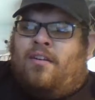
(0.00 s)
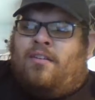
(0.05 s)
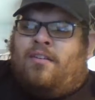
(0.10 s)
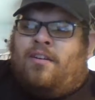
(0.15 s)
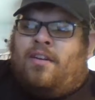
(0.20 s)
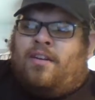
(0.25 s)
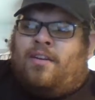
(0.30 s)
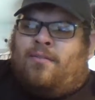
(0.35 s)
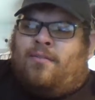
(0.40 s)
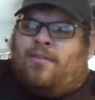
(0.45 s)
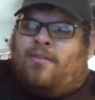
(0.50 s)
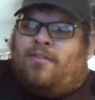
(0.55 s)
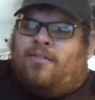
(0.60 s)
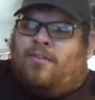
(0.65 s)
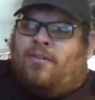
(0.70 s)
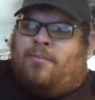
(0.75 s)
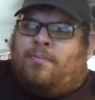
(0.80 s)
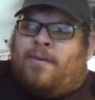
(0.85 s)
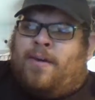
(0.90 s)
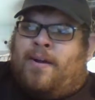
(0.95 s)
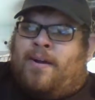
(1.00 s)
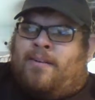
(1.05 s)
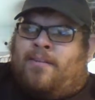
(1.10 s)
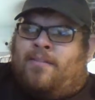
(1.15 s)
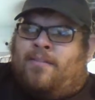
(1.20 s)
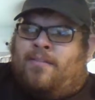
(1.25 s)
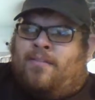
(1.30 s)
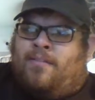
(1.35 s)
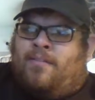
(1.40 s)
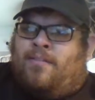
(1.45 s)
they can resort back
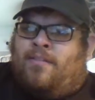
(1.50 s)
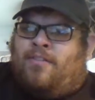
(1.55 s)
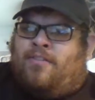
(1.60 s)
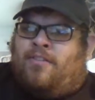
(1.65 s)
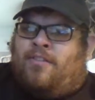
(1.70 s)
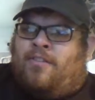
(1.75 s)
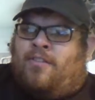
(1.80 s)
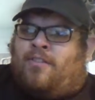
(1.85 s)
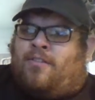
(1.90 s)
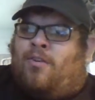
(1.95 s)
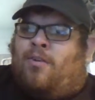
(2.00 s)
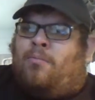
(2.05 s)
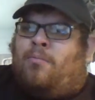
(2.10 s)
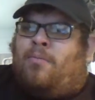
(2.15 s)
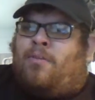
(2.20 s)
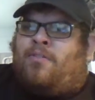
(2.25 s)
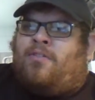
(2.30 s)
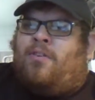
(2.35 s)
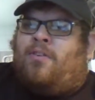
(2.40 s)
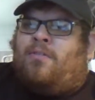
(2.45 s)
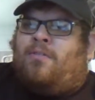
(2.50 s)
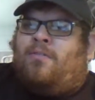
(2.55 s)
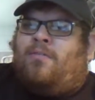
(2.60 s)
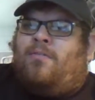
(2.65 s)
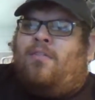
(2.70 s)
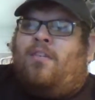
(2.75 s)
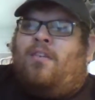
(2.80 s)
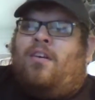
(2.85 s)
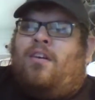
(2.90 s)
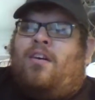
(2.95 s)
to dishing the Chromebooks out
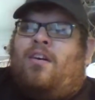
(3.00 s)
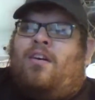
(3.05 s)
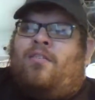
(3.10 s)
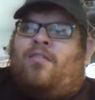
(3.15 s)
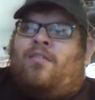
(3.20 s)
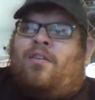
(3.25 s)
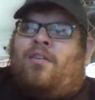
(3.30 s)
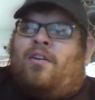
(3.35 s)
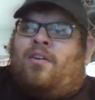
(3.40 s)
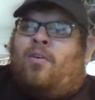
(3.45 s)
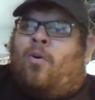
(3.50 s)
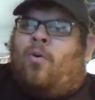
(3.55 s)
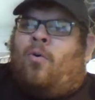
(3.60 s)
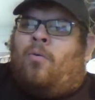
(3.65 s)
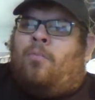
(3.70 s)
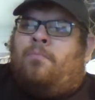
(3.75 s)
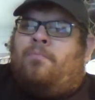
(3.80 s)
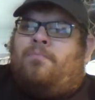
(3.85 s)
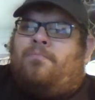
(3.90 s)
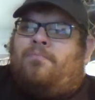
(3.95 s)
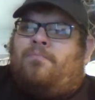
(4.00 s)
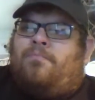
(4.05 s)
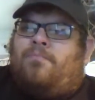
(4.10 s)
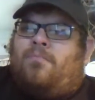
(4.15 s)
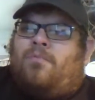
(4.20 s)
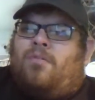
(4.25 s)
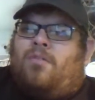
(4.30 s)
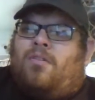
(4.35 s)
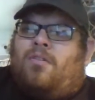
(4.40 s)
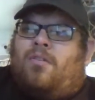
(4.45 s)
for at home,
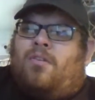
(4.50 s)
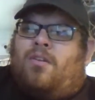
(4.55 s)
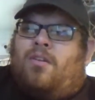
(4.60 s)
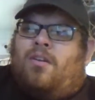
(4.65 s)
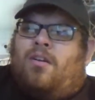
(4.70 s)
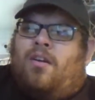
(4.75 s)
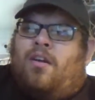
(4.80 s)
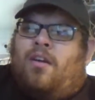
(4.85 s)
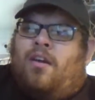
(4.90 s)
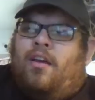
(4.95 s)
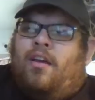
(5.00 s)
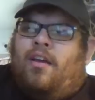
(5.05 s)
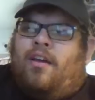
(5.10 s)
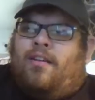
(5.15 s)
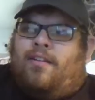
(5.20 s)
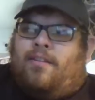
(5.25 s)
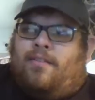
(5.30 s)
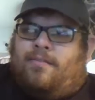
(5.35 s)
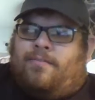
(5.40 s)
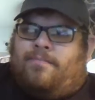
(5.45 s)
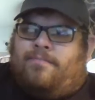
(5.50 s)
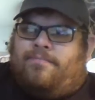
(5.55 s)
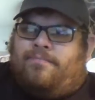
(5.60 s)
and